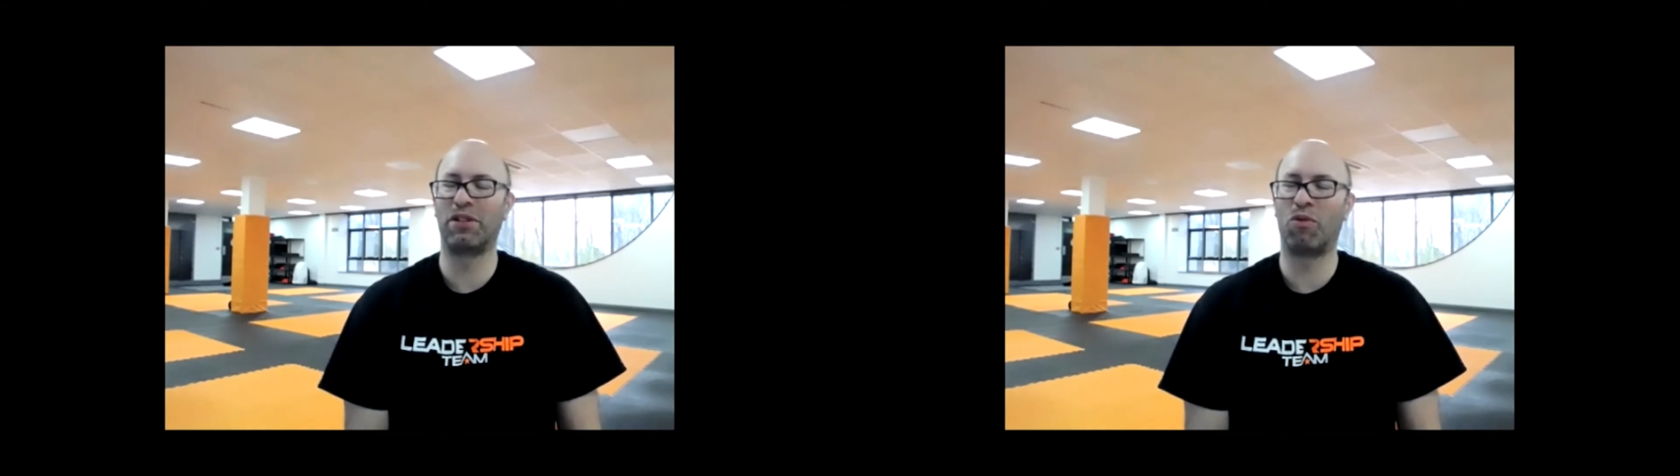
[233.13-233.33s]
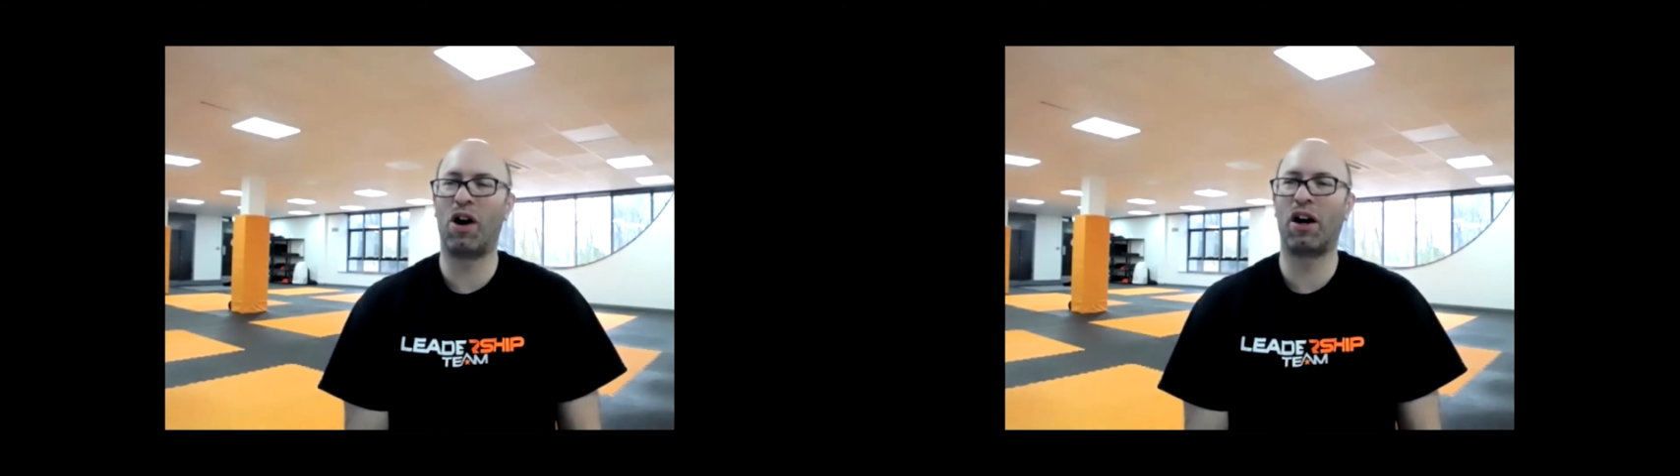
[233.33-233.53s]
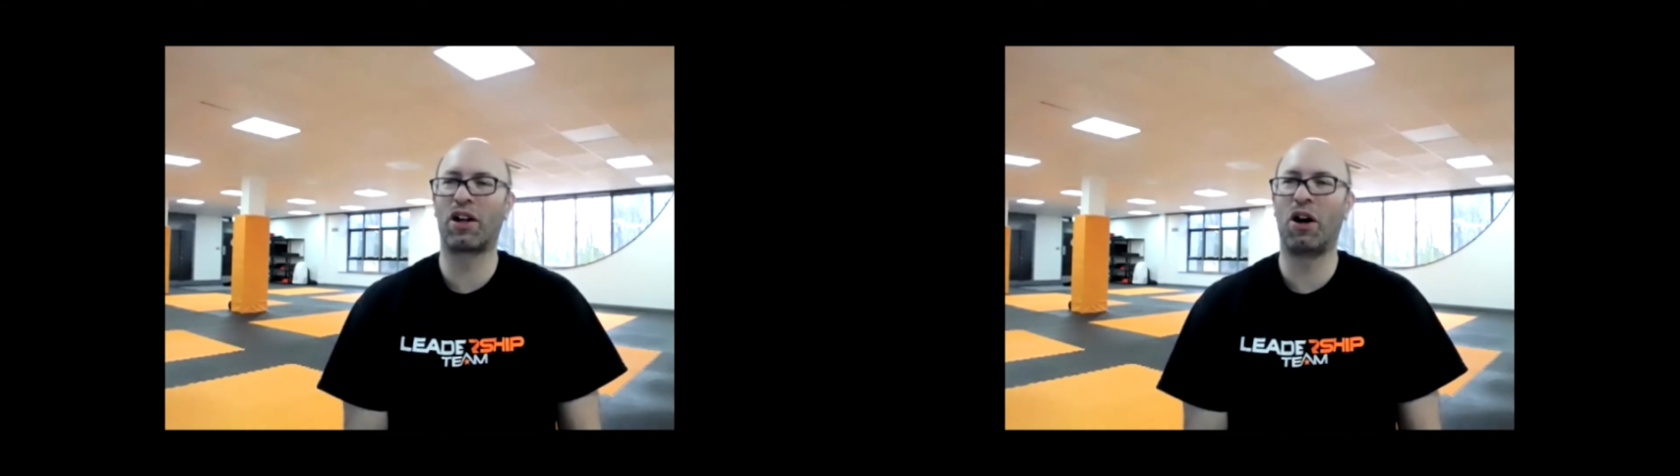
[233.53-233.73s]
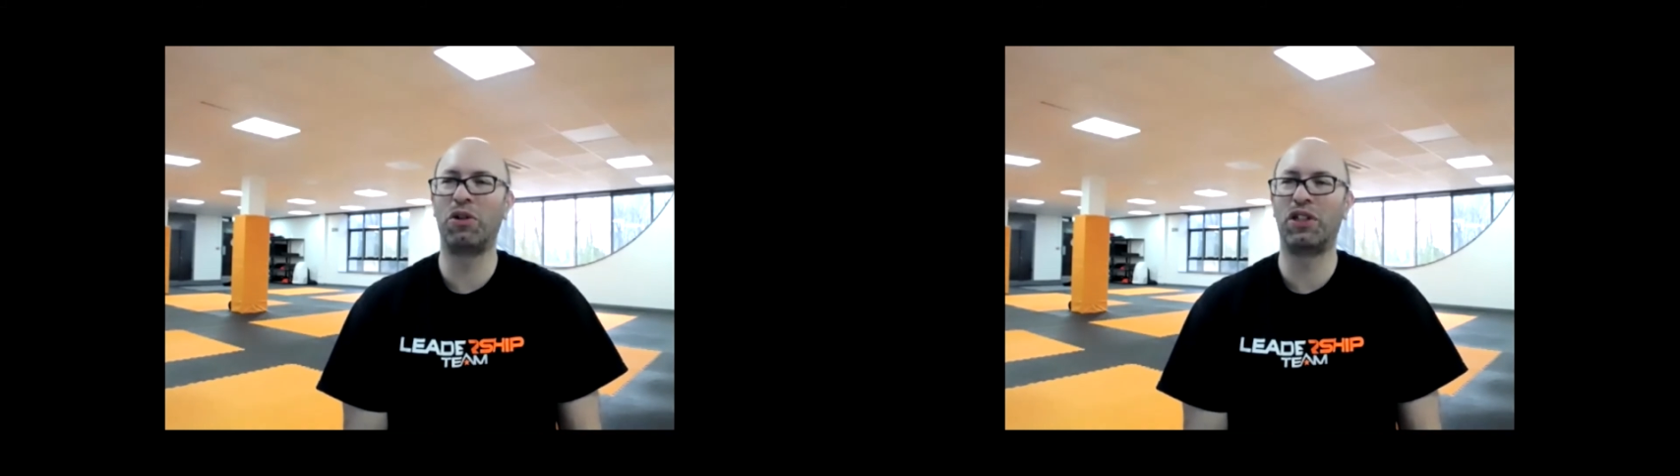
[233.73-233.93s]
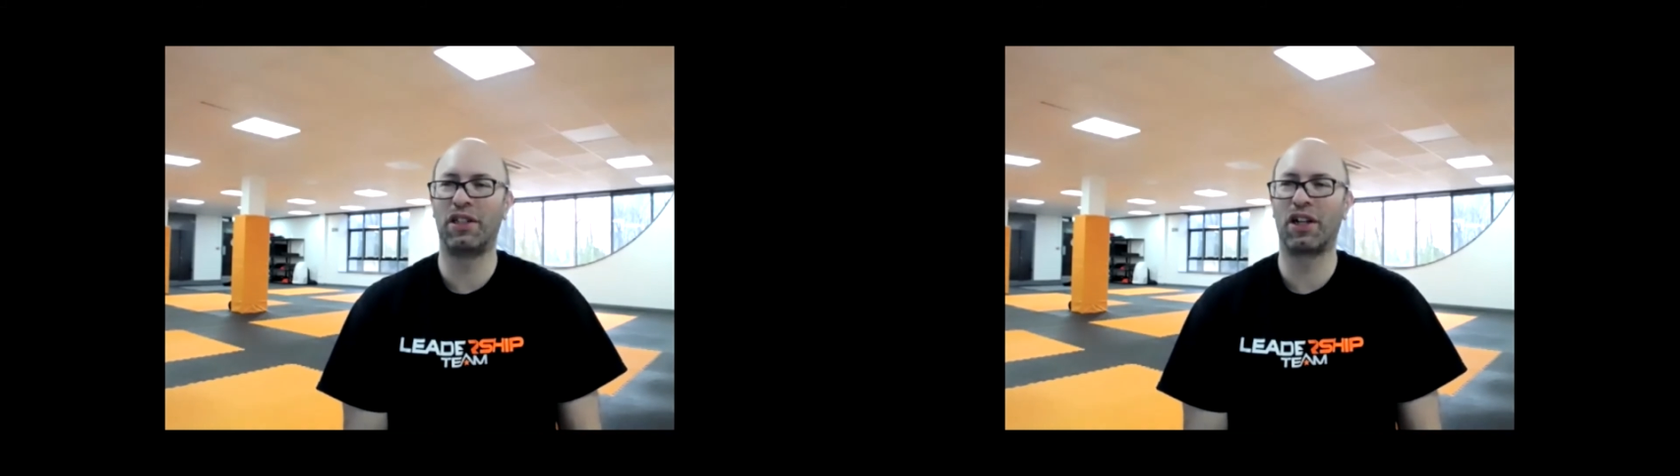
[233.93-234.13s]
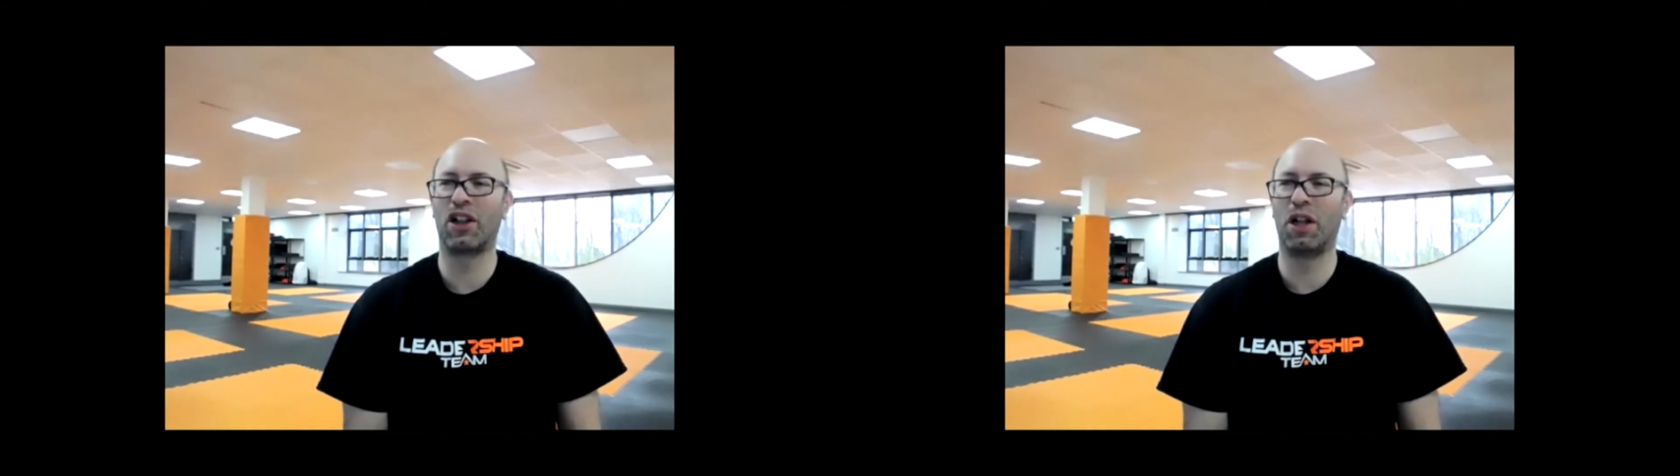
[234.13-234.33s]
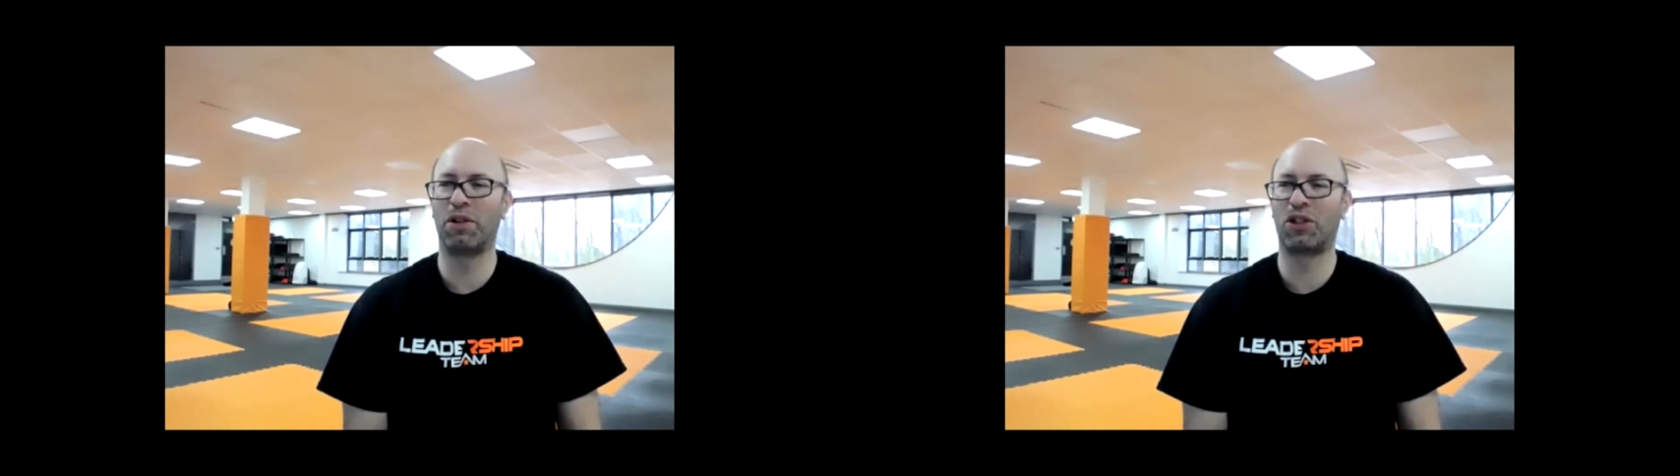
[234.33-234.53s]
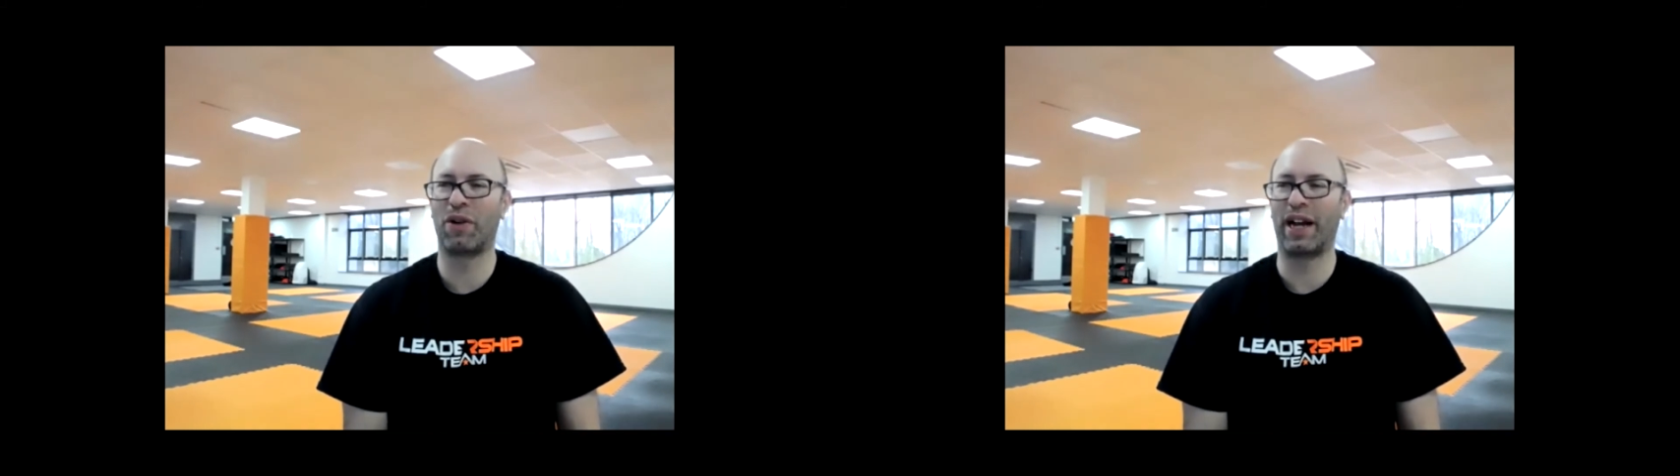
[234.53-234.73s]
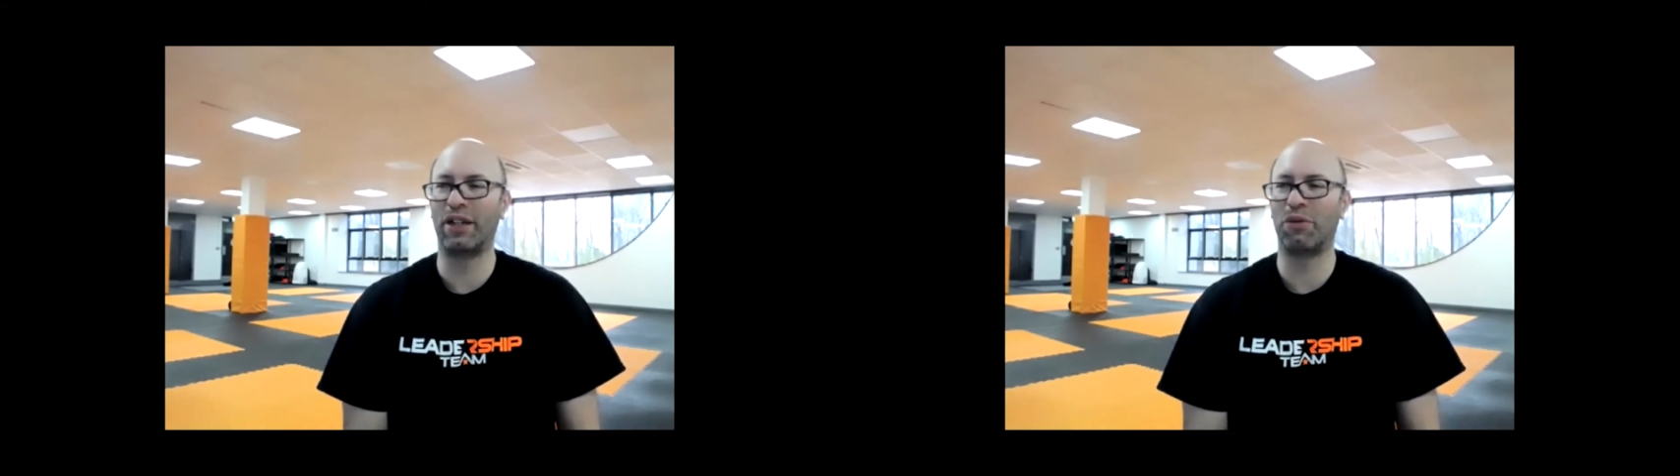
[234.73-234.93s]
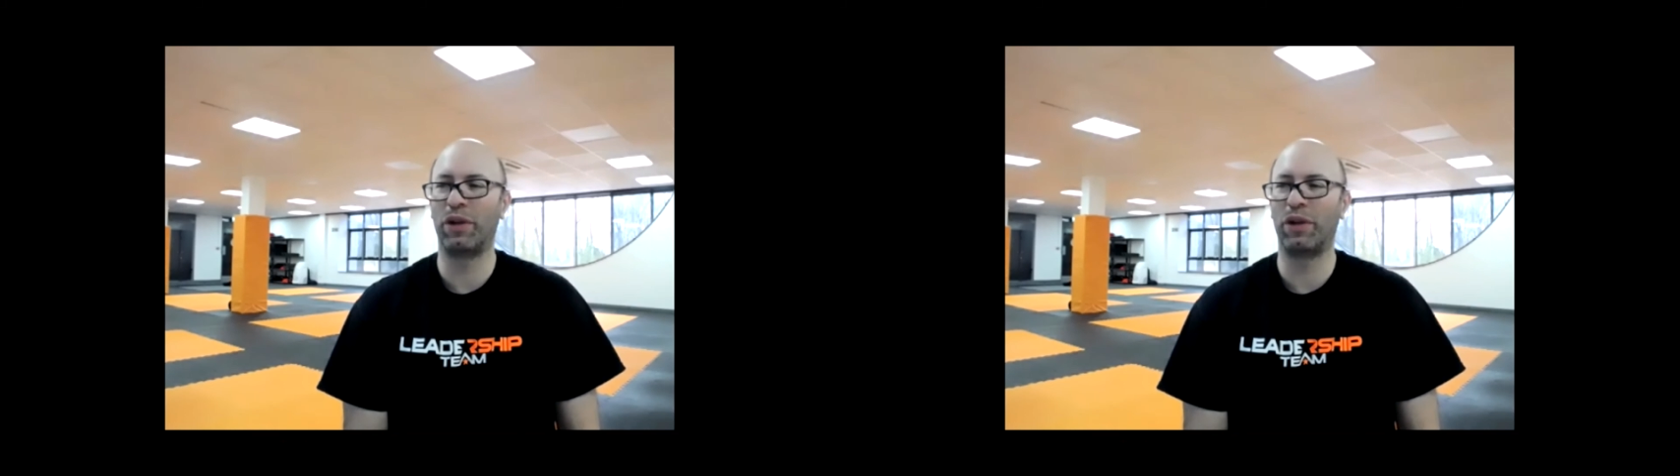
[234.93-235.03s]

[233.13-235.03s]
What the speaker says: is what our coaches in the club are trained.